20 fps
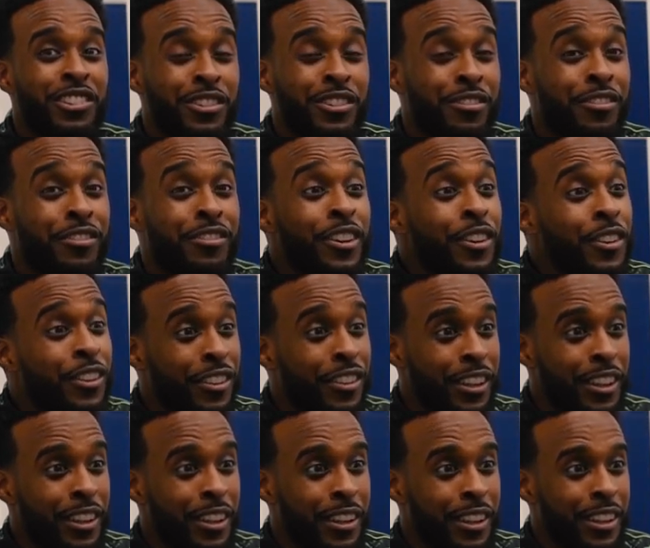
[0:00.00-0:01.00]
just
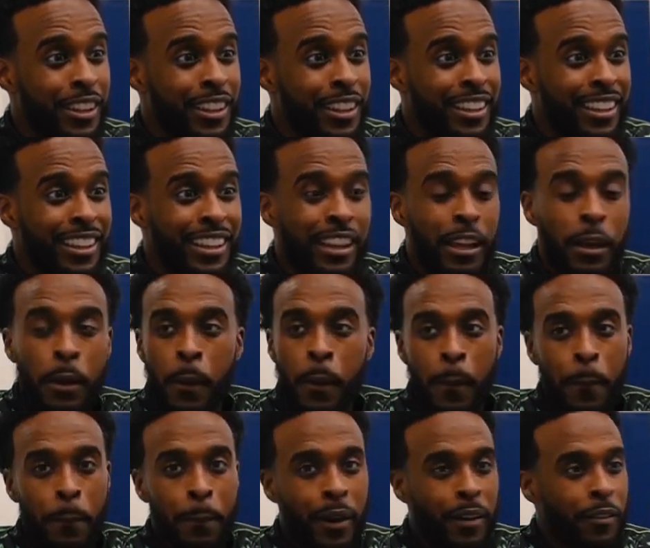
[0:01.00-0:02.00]
filthy?
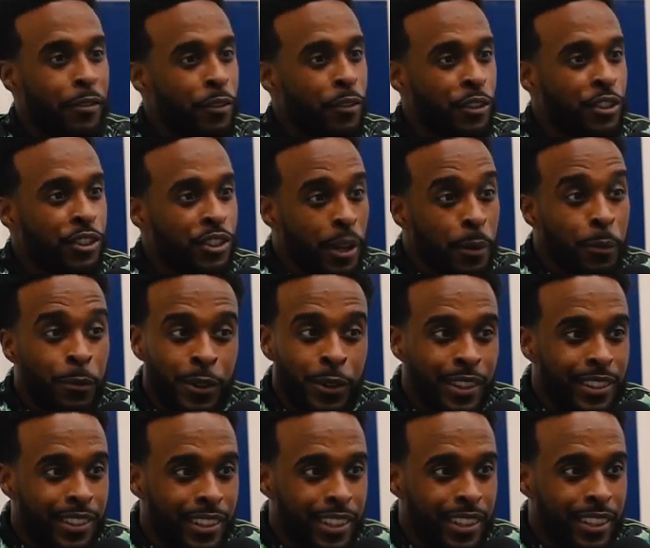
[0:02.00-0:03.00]
But for some
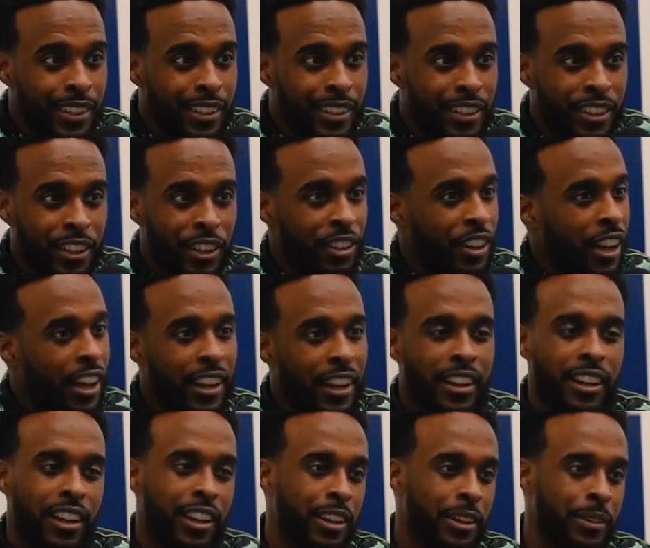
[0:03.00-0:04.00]
reason, they're not
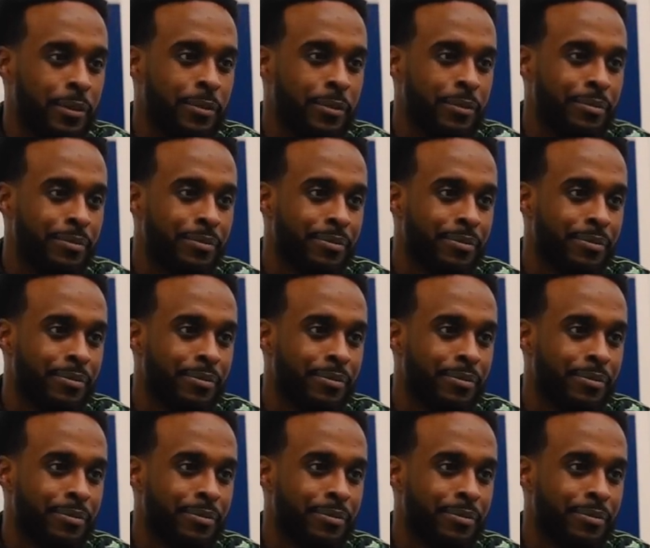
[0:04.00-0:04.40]
at a club.